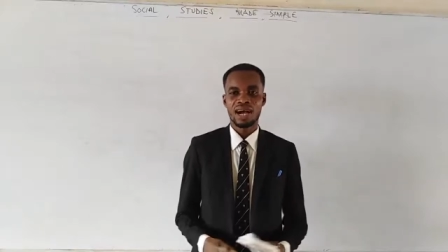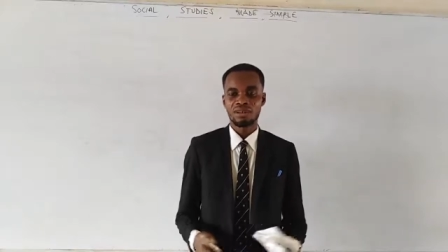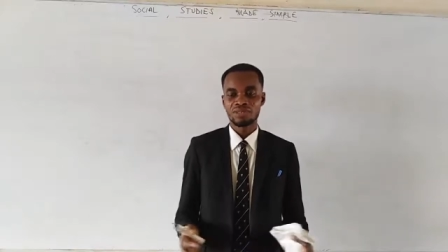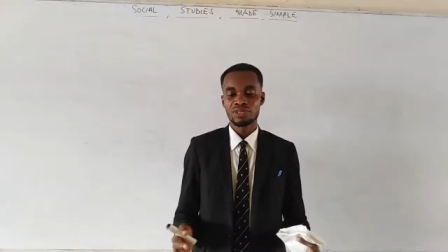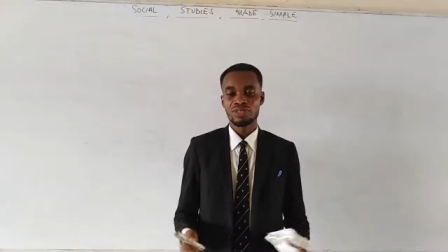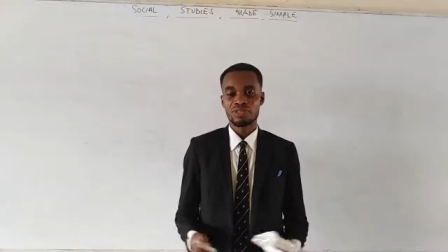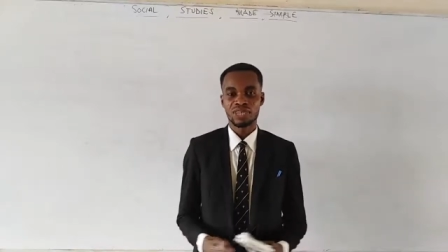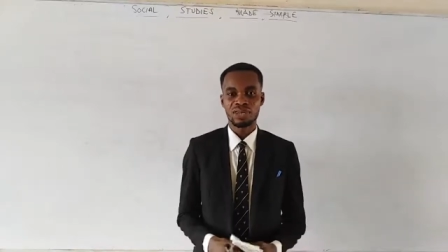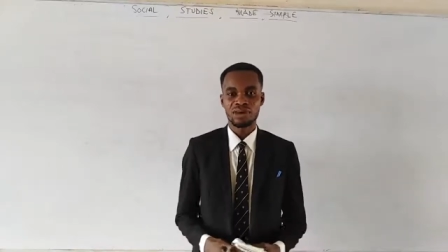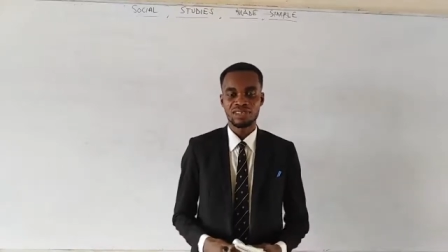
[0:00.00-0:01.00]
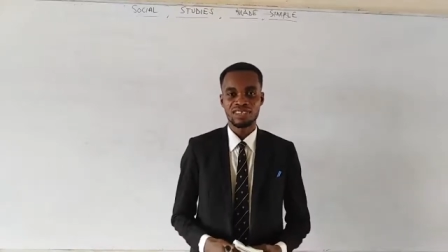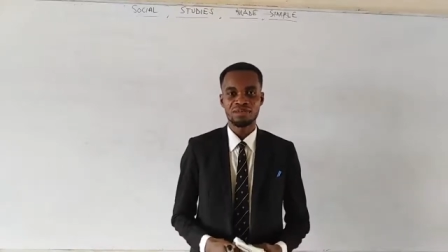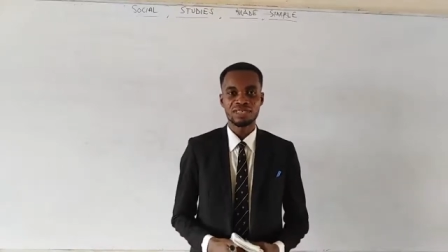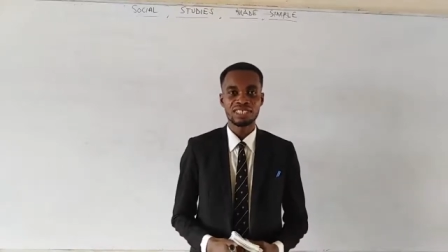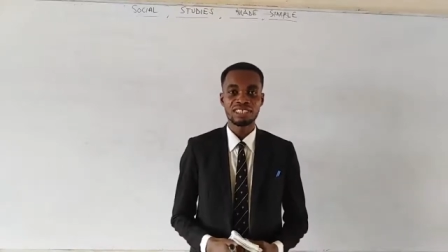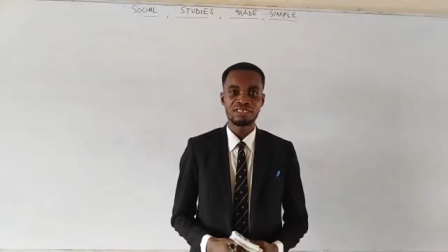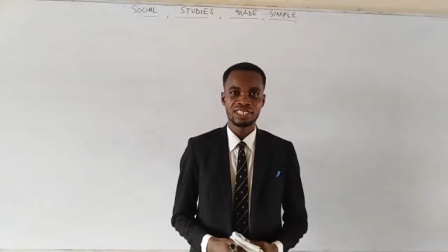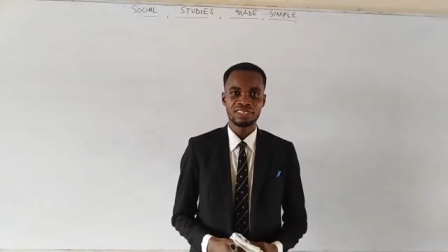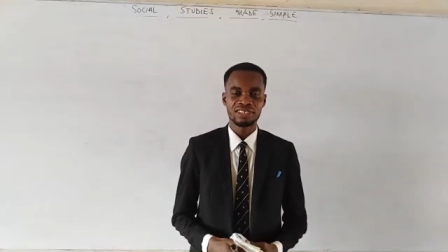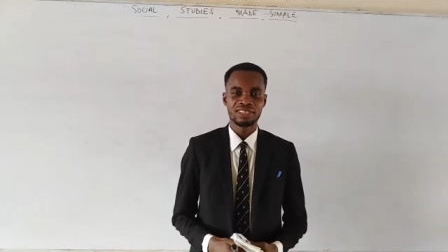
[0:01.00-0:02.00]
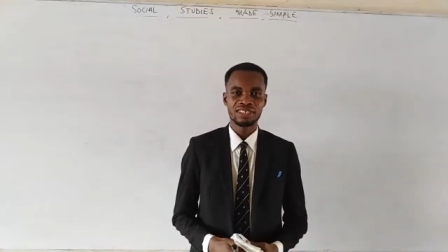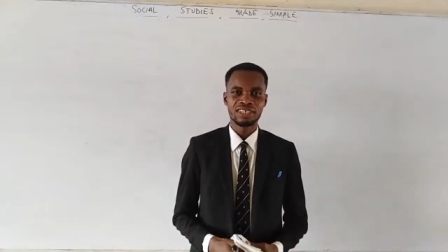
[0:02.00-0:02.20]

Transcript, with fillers: I'm going to talk about something interesting.